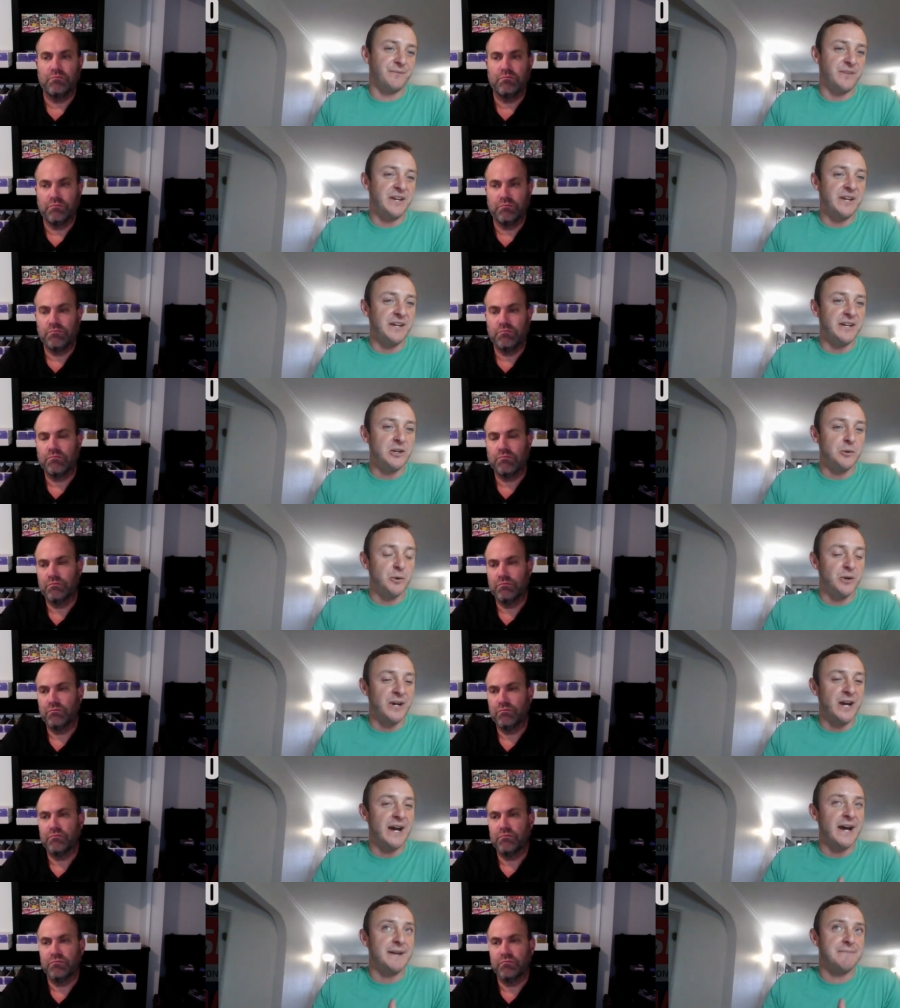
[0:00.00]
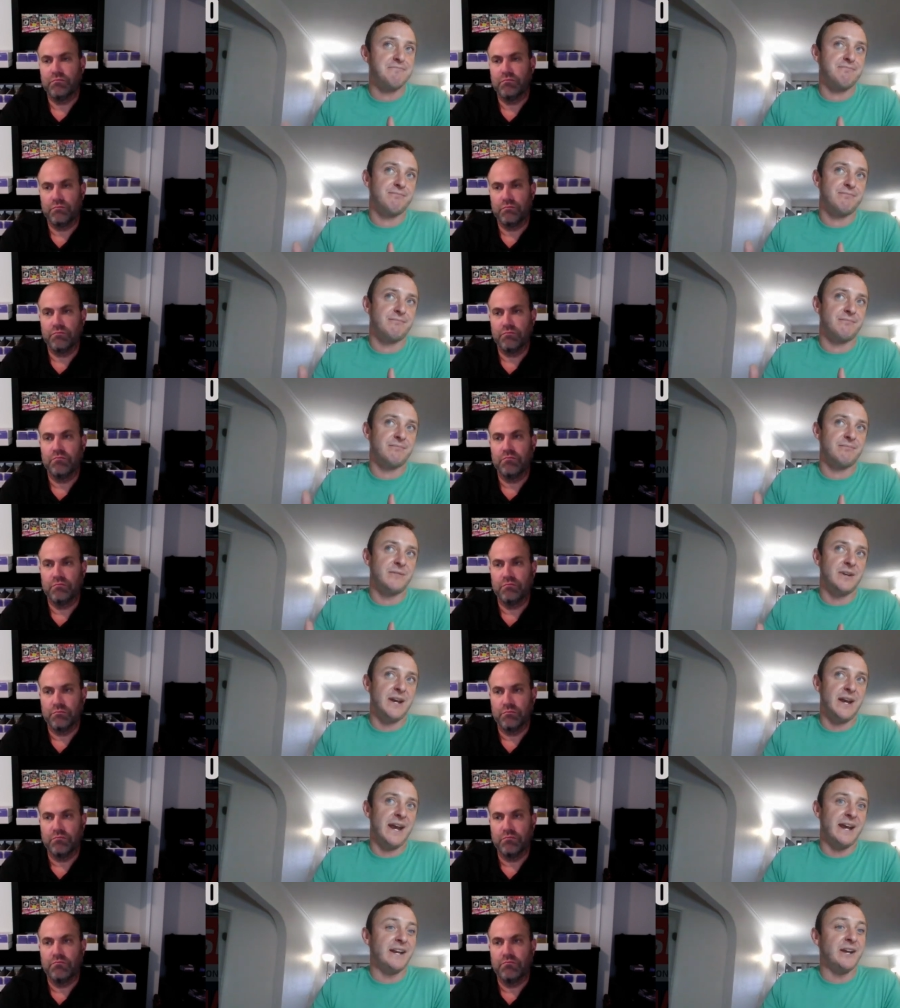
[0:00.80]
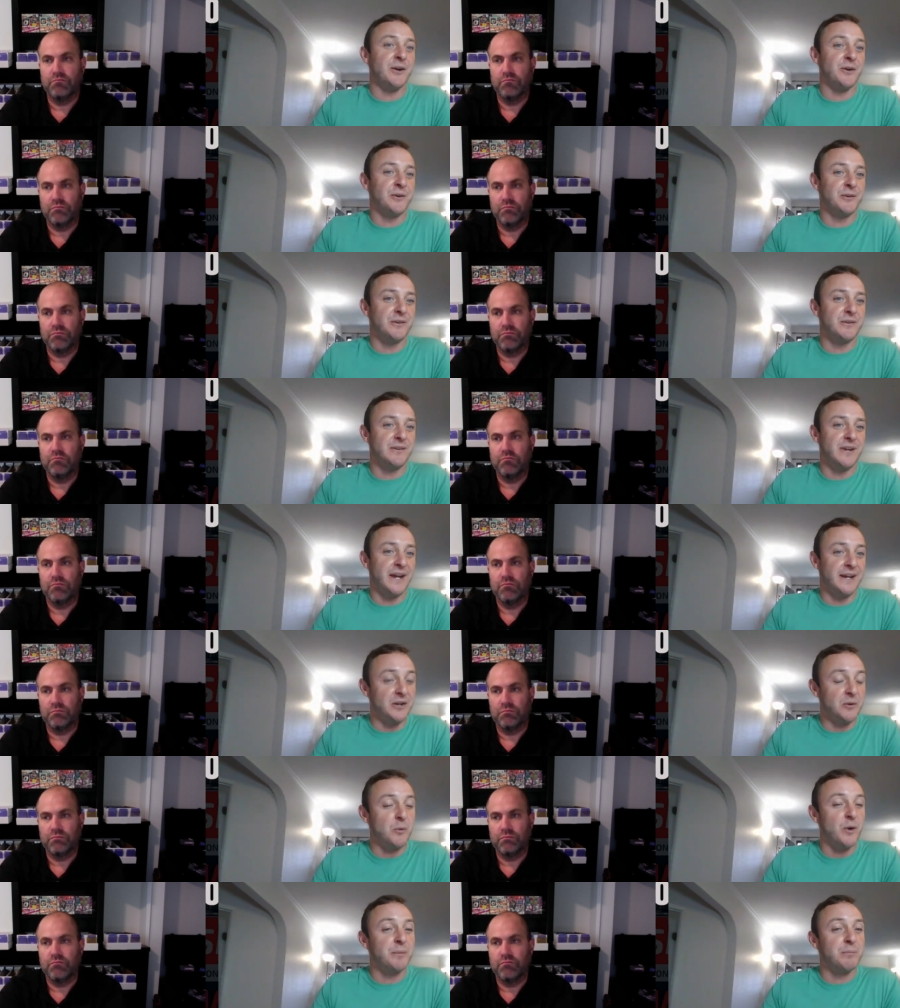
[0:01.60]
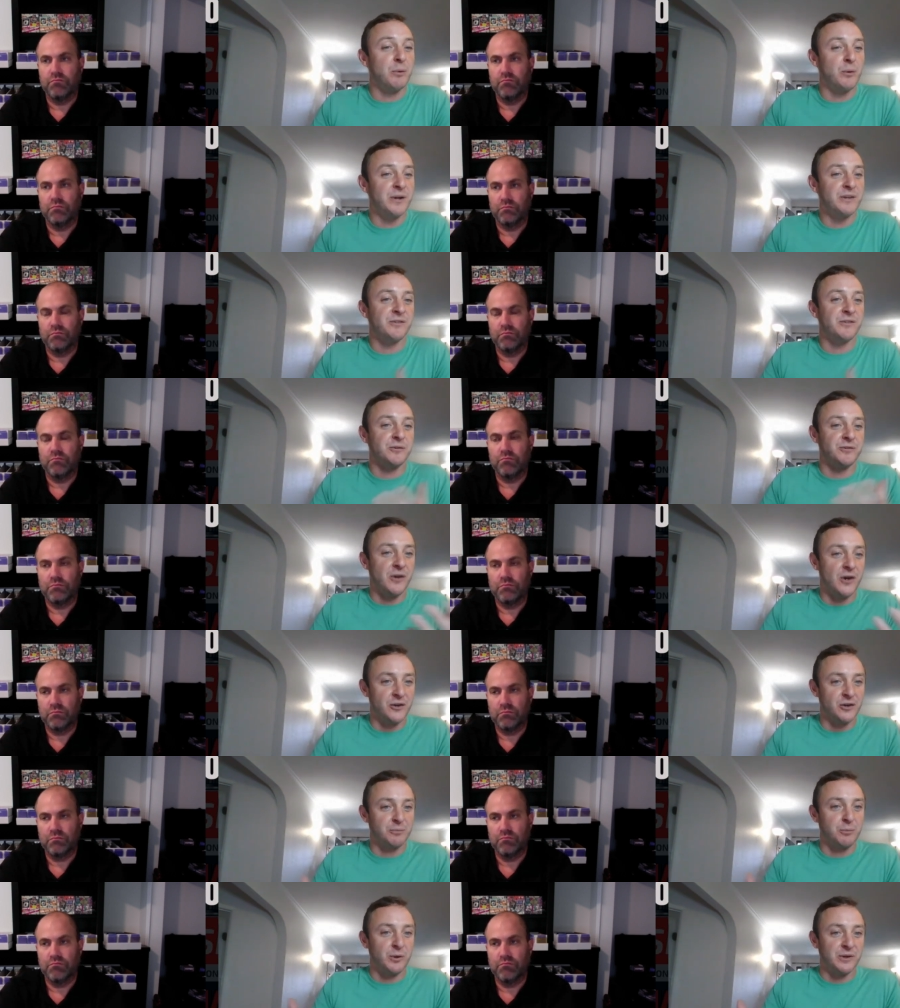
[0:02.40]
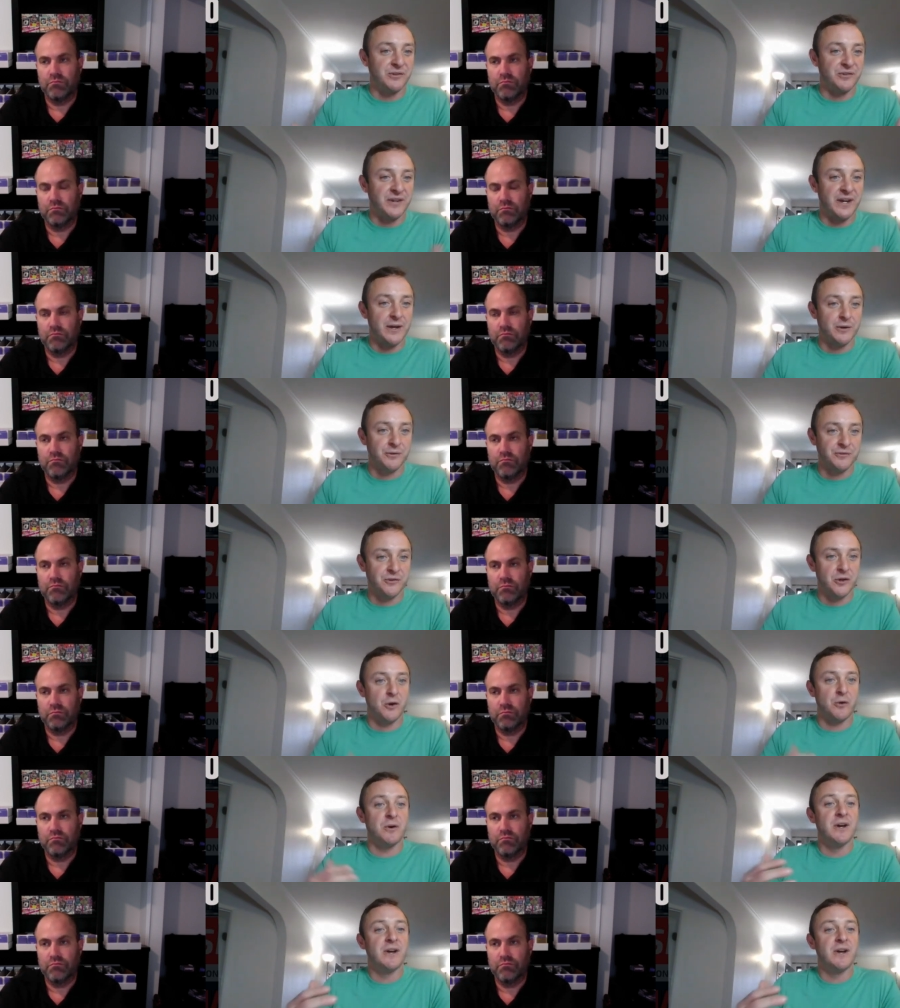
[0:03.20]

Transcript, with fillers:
Speaker 1: Heat, you would have got 80 or 81 points. So it's a 100 point scale. So